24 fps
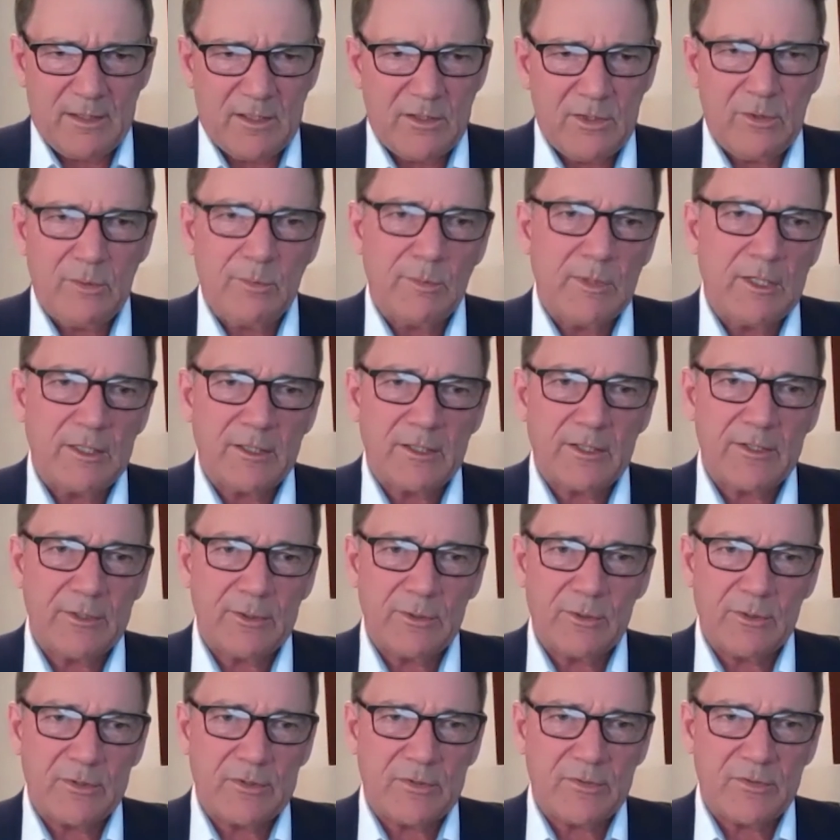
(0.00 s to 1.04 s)
2
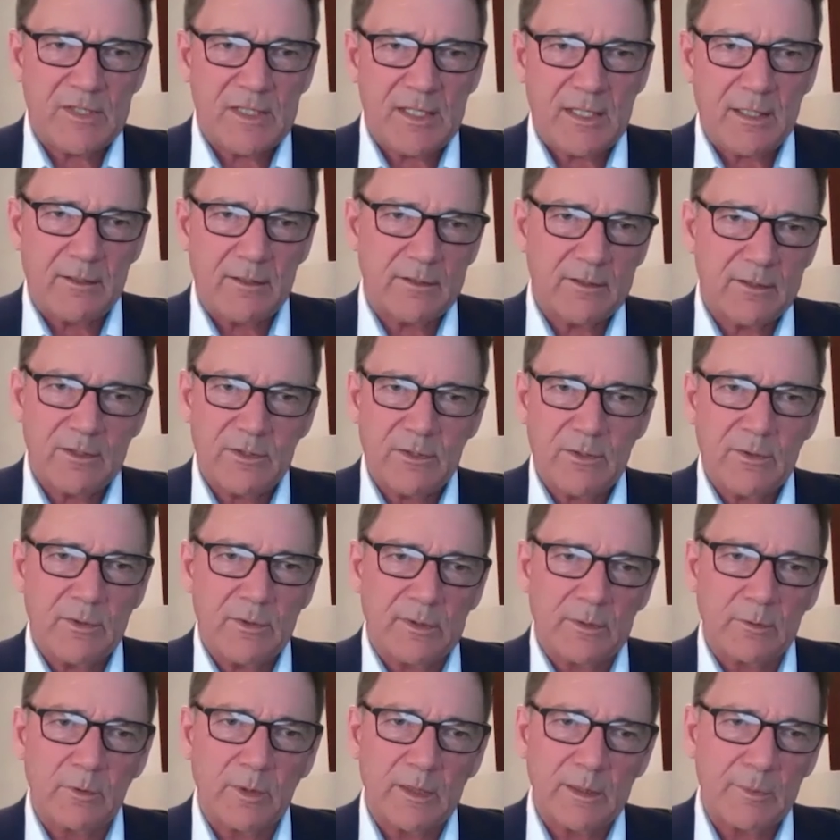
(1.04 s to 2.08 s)
molecules of CO2
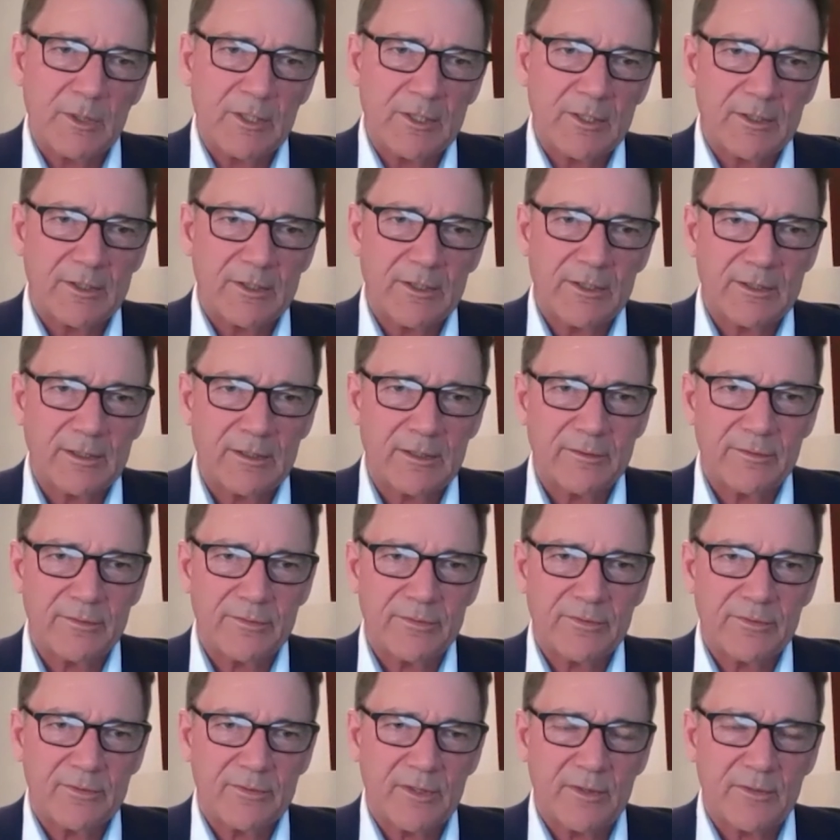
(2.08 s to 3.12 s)
and 1 molecule
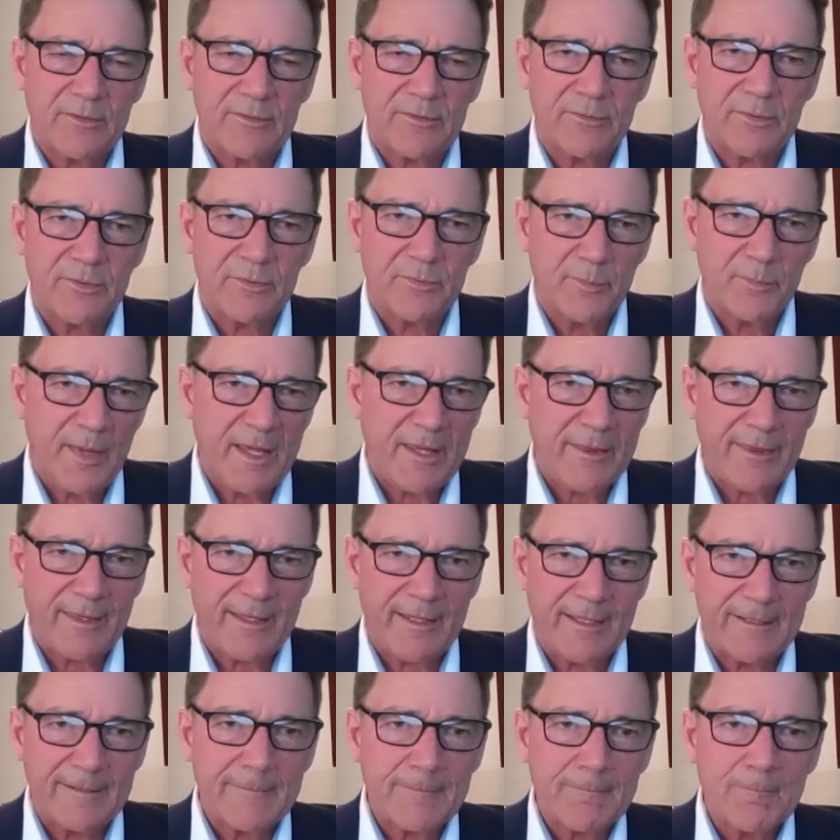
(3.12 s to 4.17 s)
of
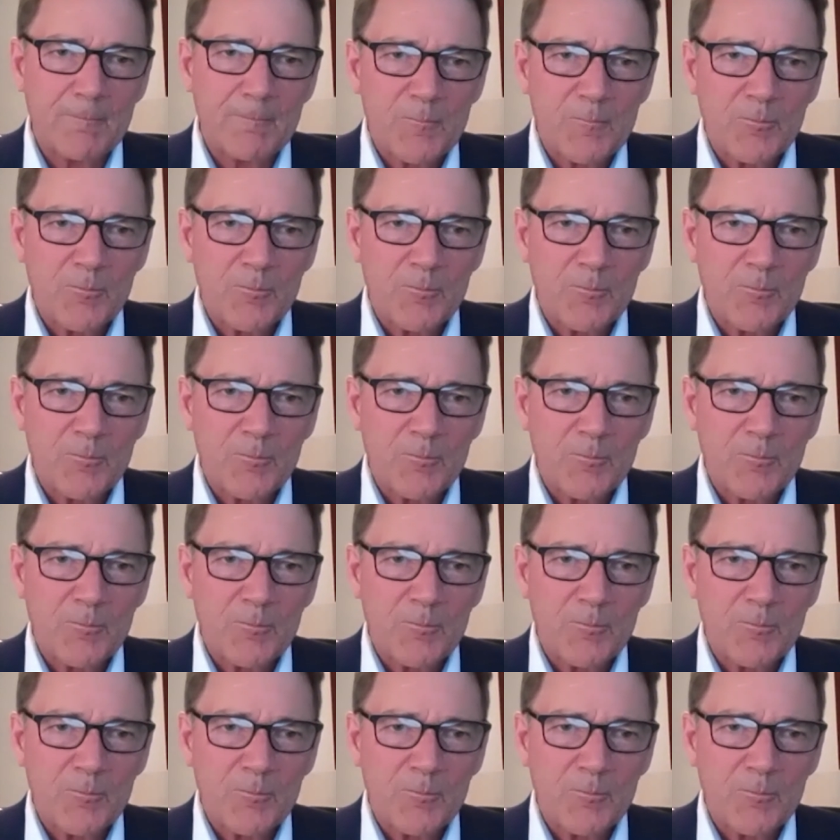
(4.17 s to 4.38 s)
methane